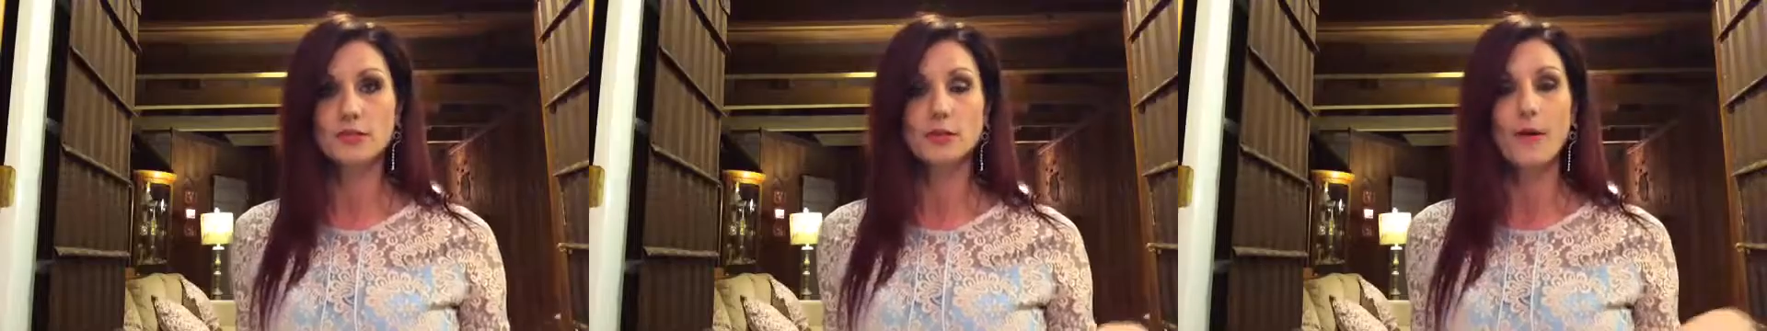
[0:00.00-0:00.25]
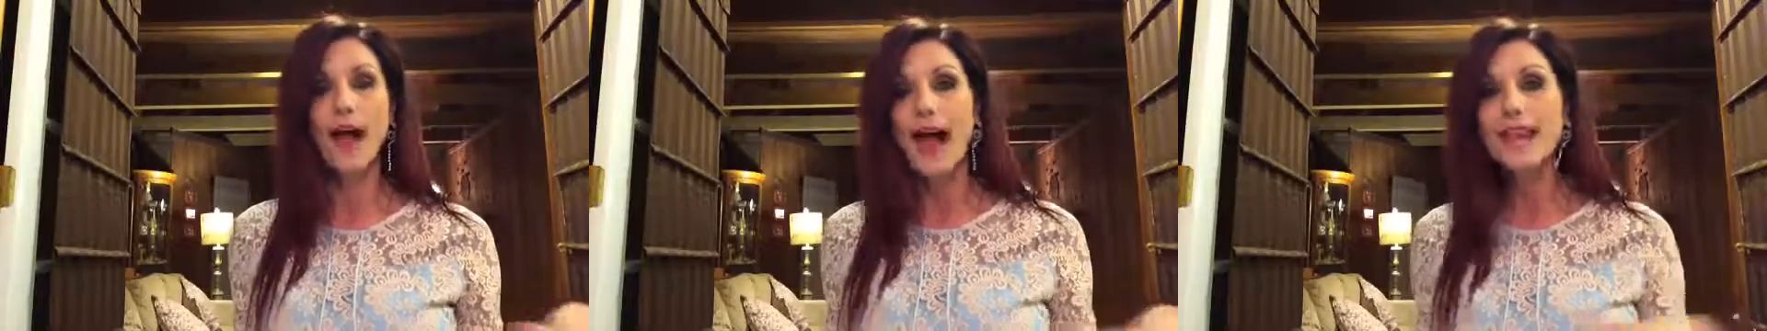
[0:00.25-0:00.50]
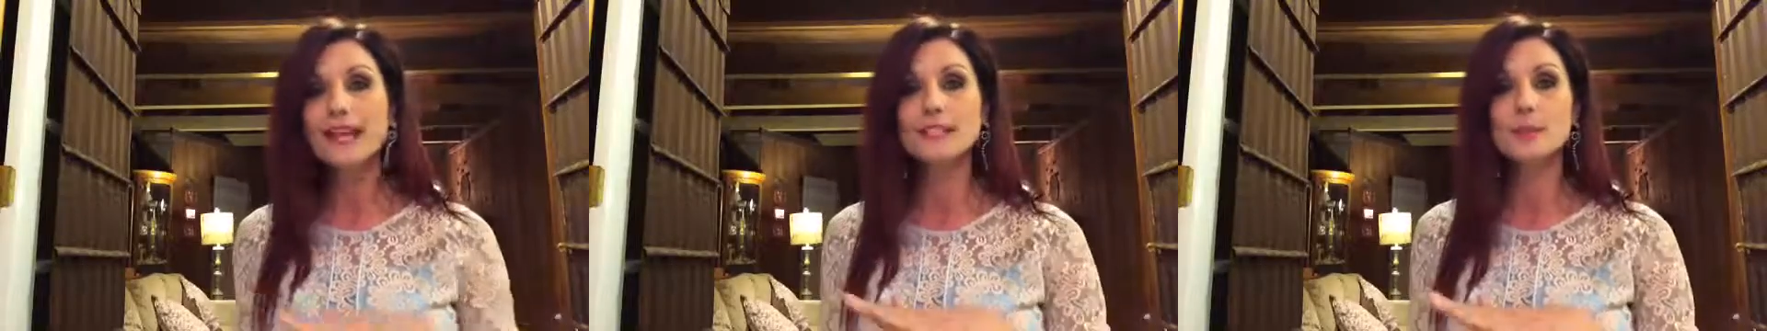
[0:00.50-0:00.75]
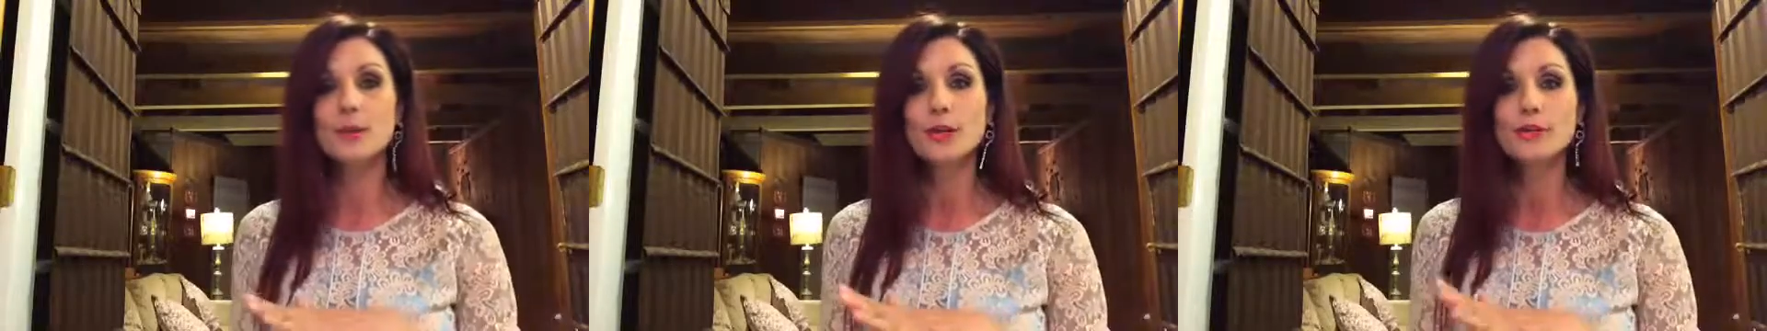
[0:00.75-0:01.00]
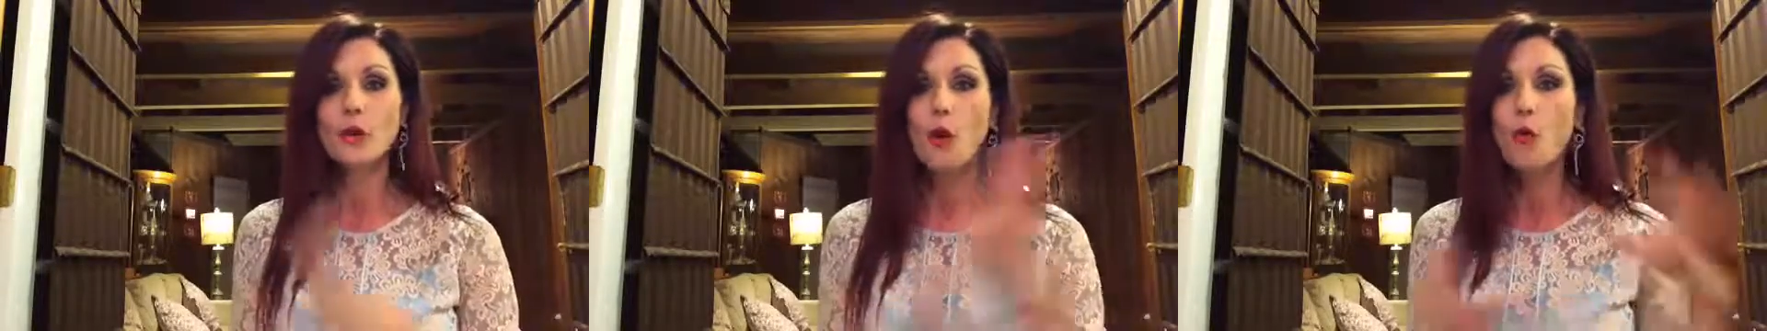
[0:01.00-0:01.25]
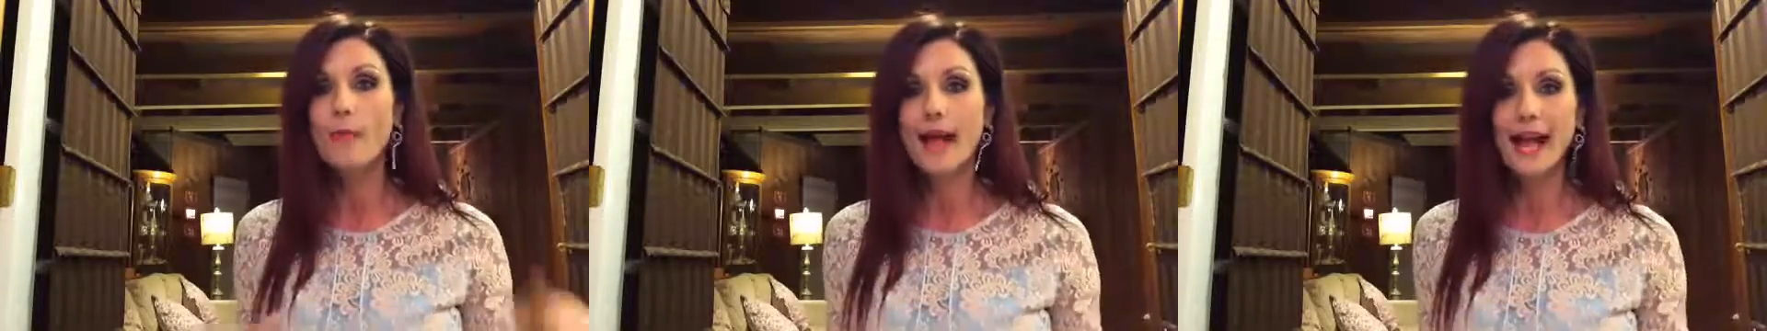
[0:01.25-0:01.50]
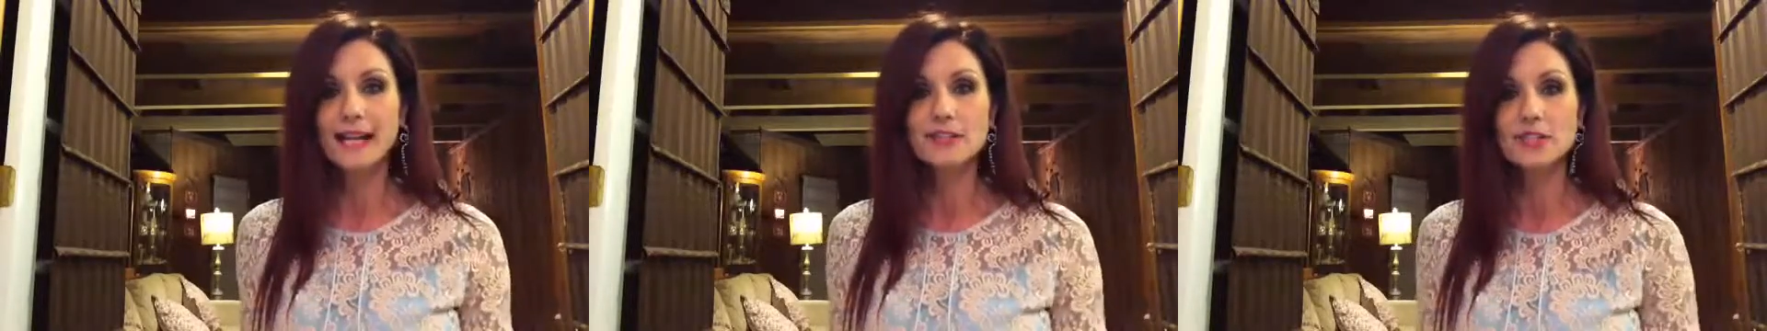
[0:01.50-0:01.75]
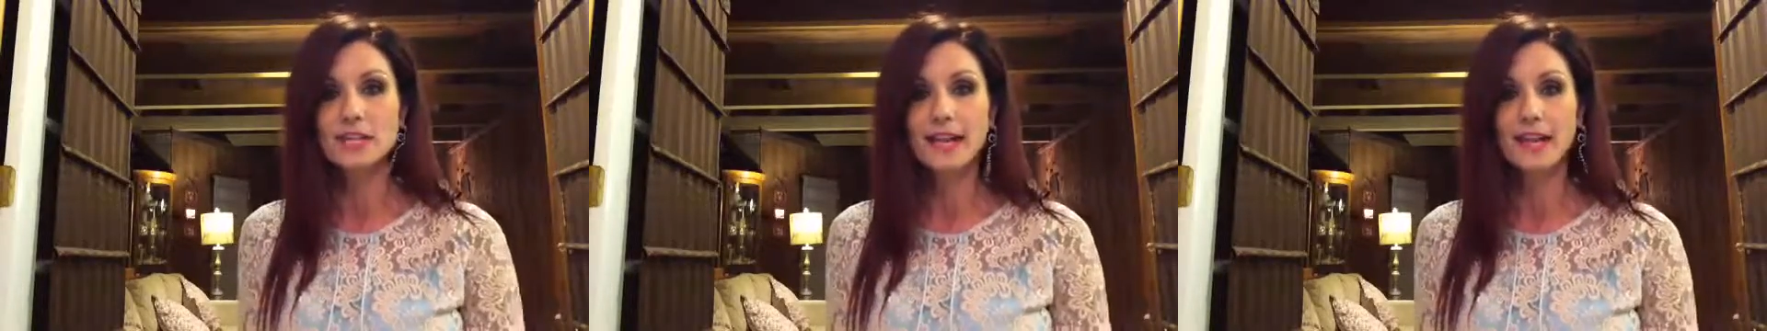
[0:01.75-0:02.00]
So I like to put the whole
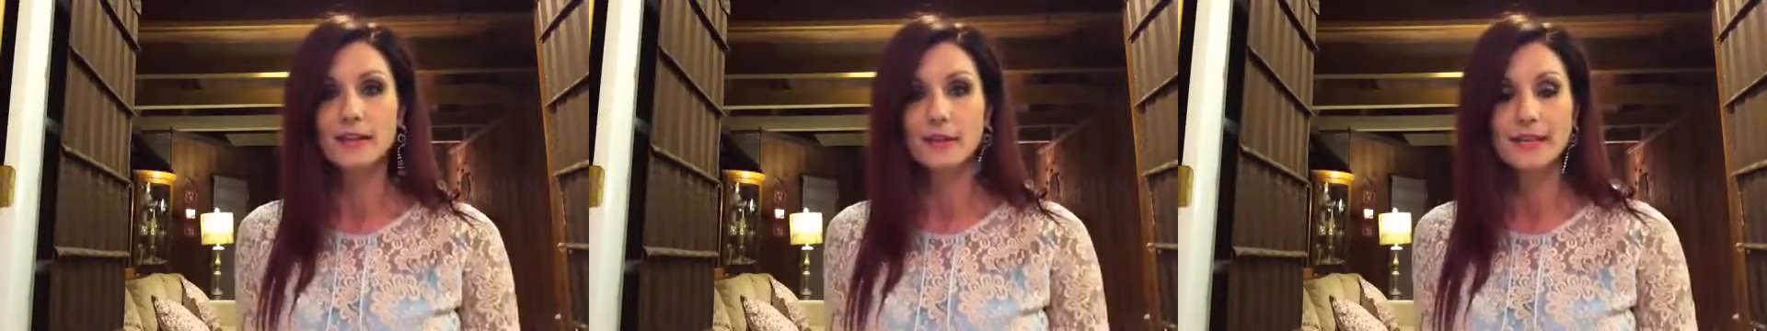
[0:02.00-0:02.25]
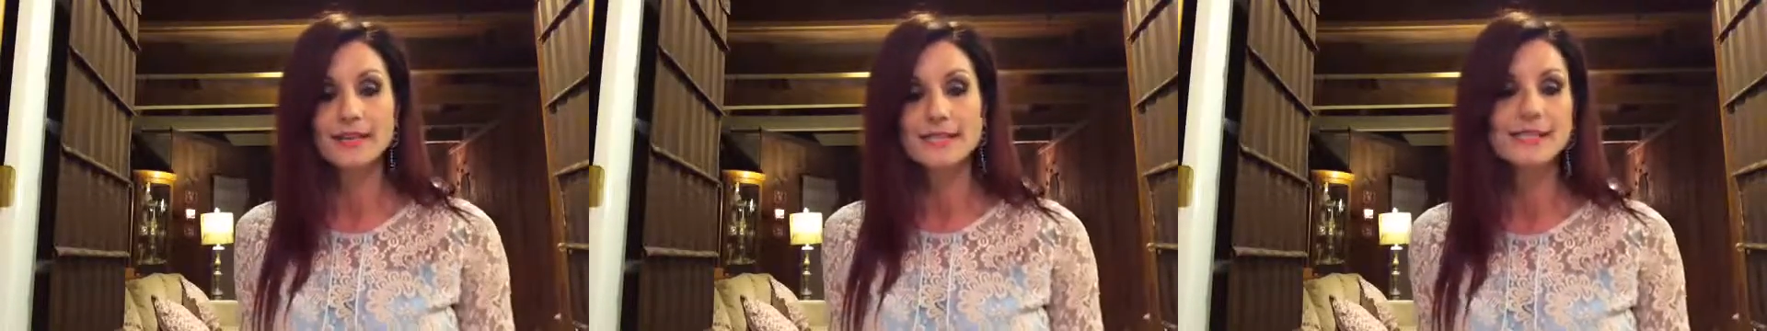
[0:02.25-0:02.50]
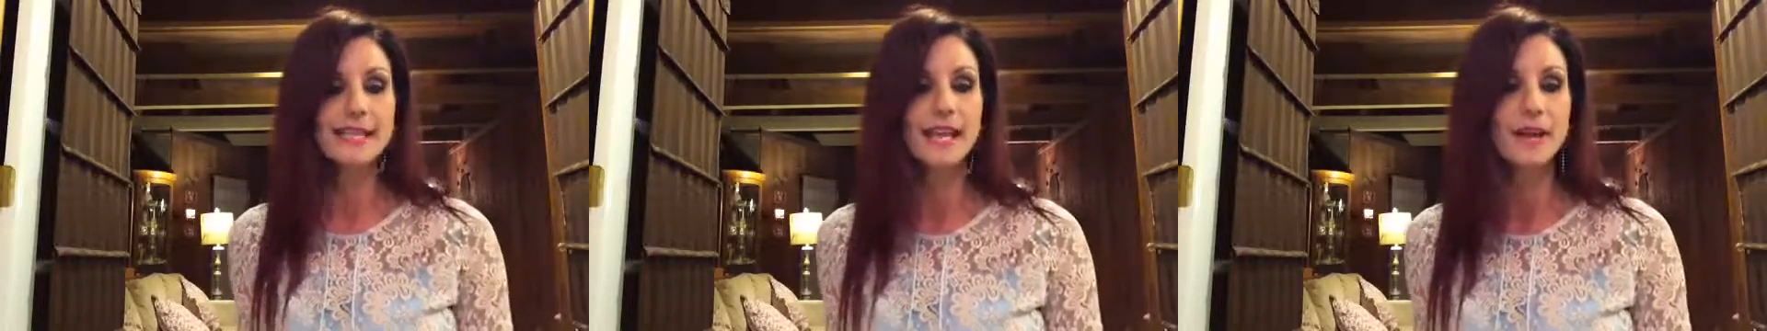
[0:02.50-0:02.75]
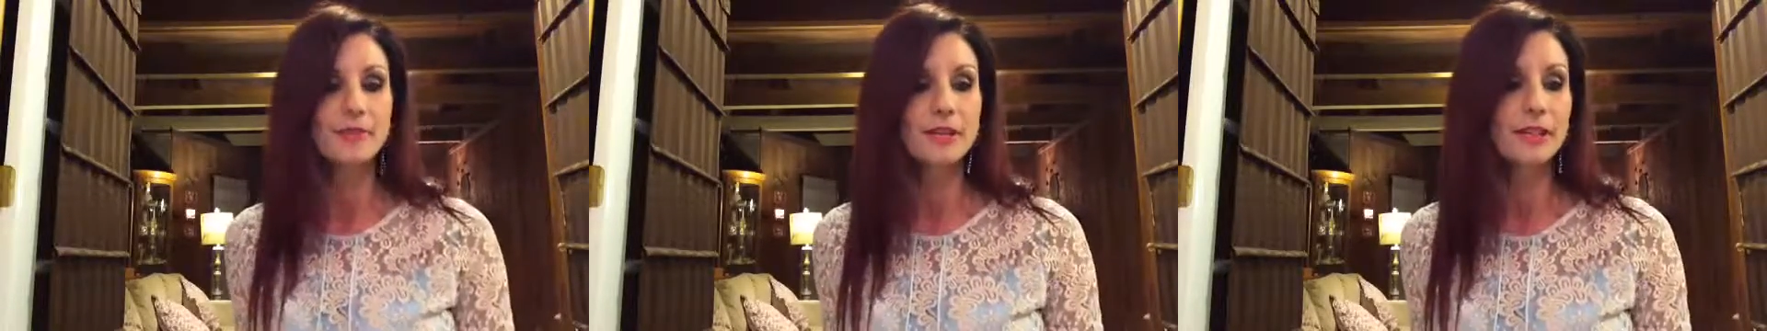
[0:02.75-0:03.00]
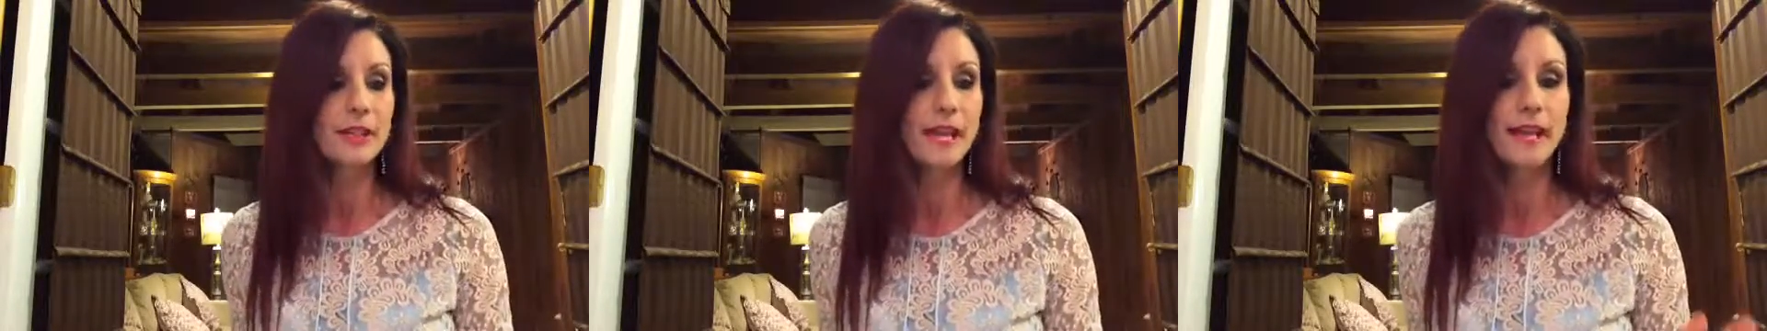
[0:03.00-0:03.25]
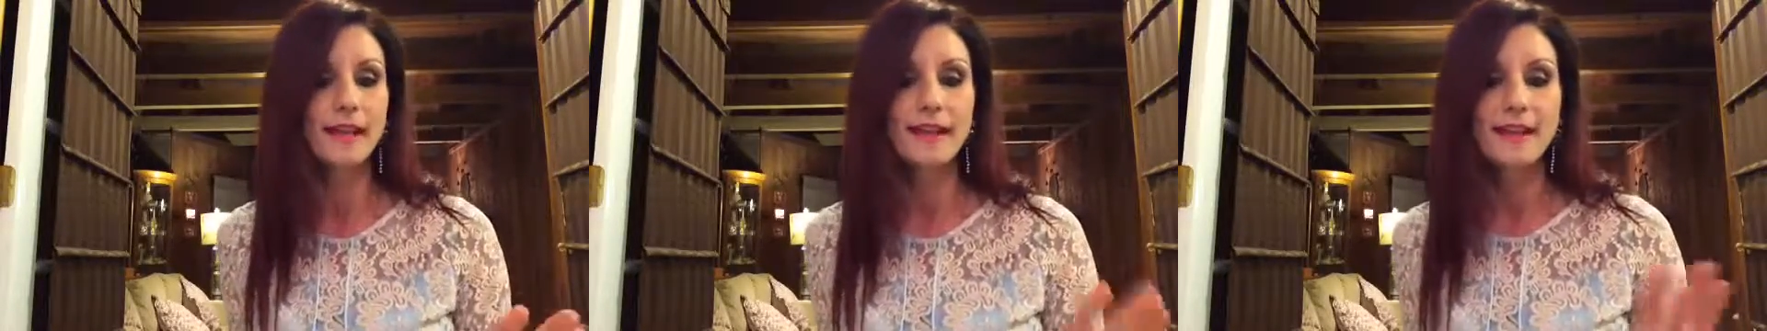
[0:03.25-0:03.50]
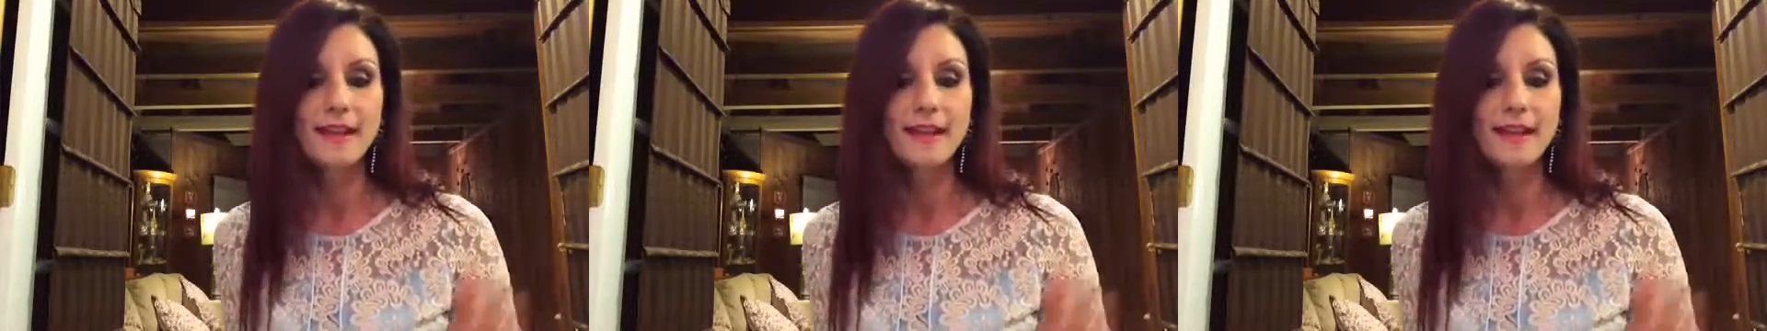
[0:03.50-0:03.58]
package together and see everything.